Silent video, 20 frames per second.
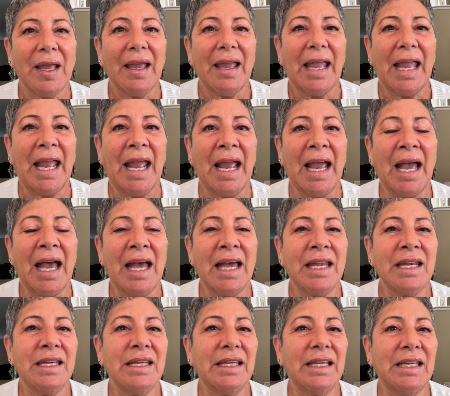
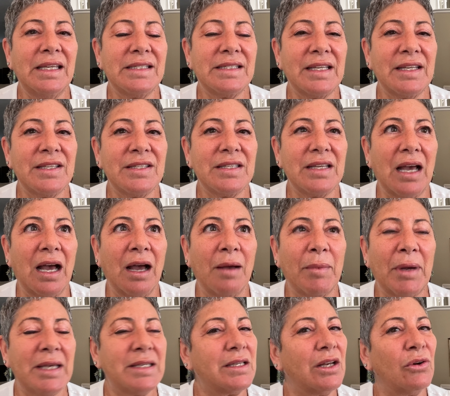And he says, um,
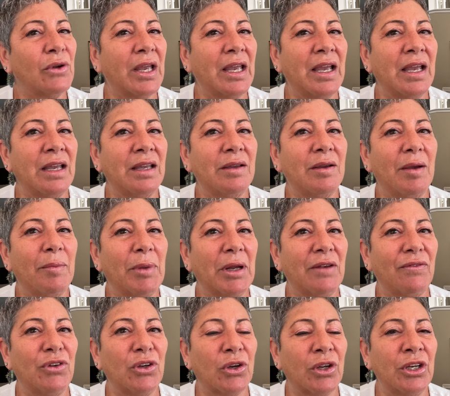I said, okay, but
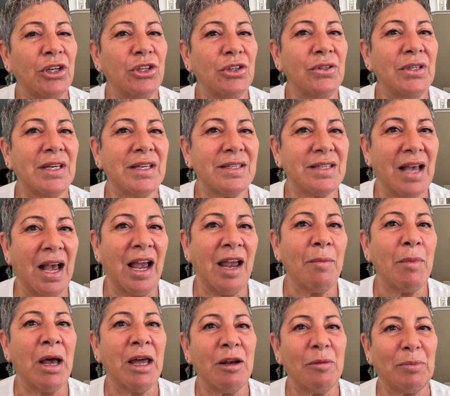if you're going to do this, I'm
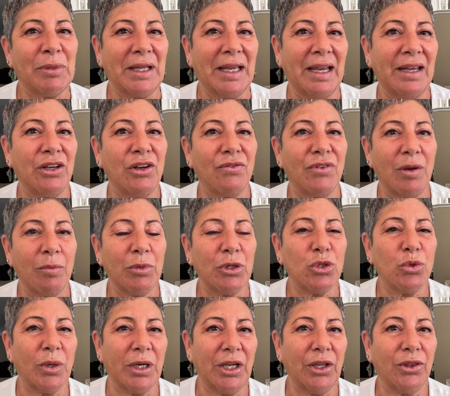on a plane November
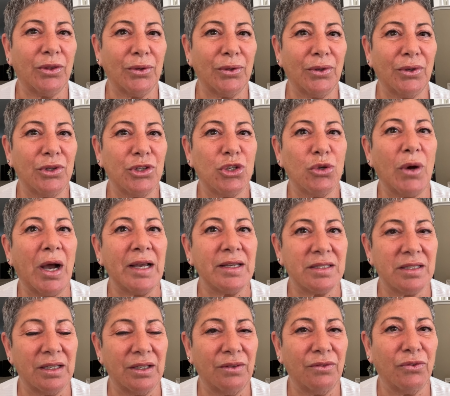twenty-third to
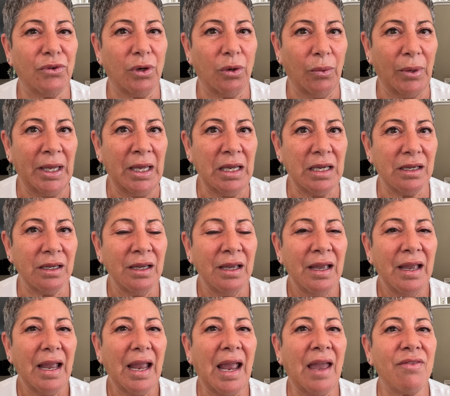Iceland for a week.
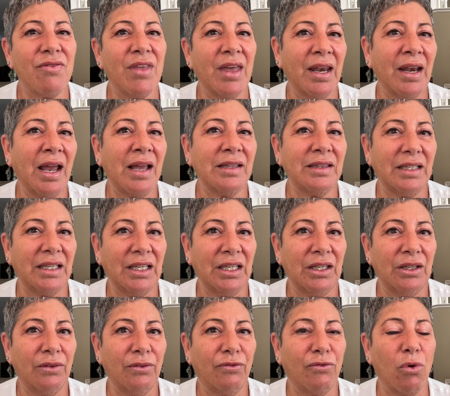And then I
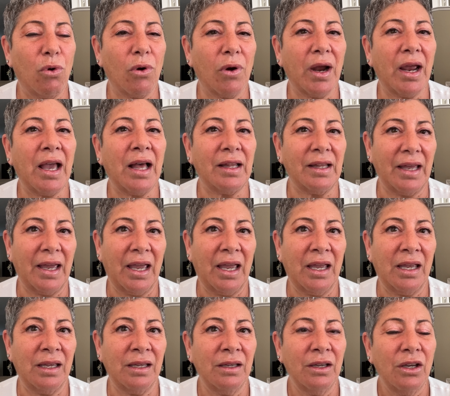leave for L
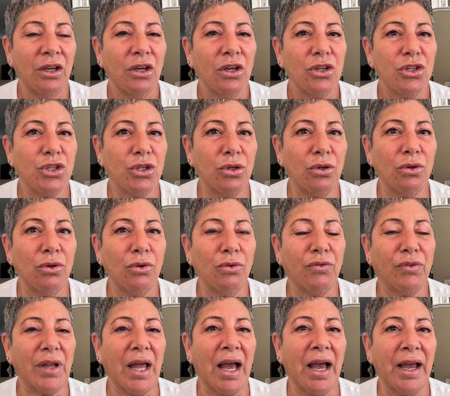A to
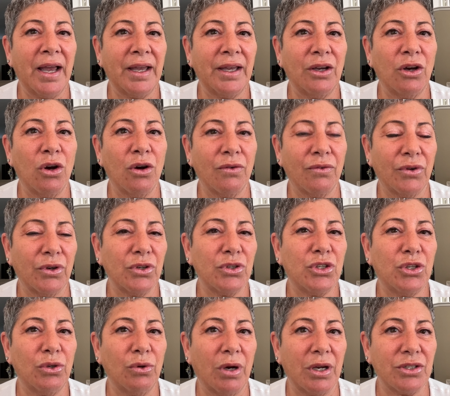fly over
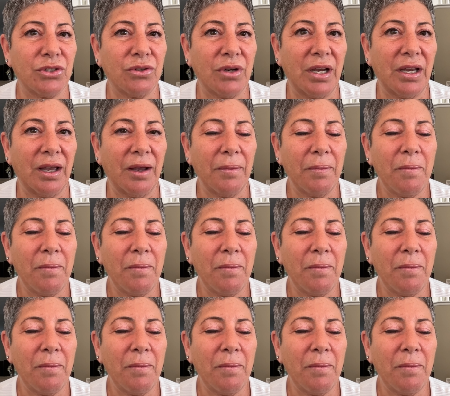to Australia.